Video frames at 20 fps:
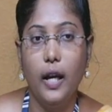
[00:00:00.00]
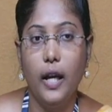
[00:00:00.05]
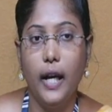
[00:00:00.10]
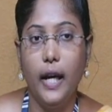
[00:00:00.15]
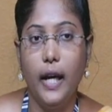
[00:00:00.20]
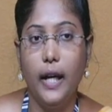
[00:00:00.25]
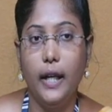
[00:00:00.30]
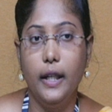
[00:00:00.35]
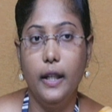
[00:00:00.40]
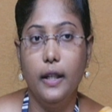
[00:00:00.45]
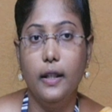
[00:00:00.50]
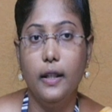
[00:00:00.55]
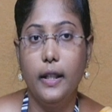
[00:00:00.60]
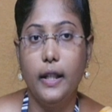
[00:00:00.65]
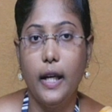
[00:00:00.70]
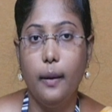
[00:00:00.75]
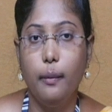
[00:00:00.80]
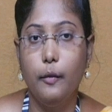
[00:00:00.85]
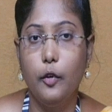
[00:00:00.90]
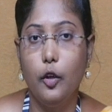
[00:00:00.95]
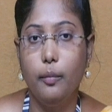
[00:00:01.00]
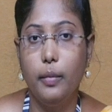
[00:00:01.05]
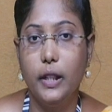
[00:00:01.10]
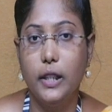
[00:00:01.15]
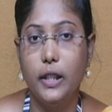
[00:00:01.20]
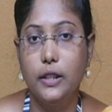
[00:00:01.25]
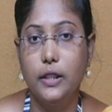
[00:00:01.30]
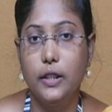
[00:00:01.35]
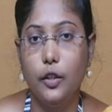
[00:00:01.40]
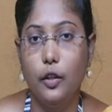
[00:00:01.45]
And time
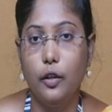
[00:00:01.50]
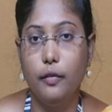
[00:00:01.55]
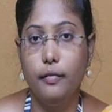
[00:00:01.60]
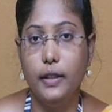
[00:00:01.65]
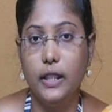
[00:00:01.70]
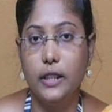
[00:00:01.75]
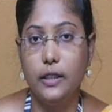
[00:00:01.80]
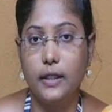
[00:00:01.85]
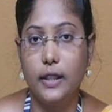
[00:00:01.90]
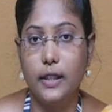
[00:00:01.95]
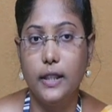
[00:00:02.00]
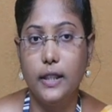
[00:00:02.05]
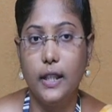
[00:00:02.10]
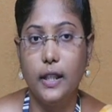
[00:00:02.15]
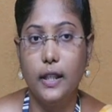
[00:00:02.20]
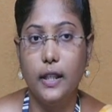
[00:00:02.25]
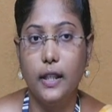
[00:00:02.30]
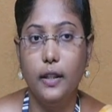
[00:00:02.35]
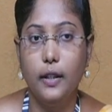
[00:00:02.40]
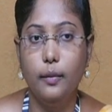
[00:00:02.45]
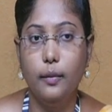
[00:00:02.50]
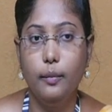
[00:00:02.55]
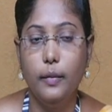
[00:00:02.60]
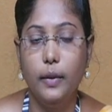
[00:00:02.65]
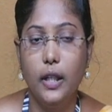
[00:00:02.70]
complexity of disk-cross algorithm,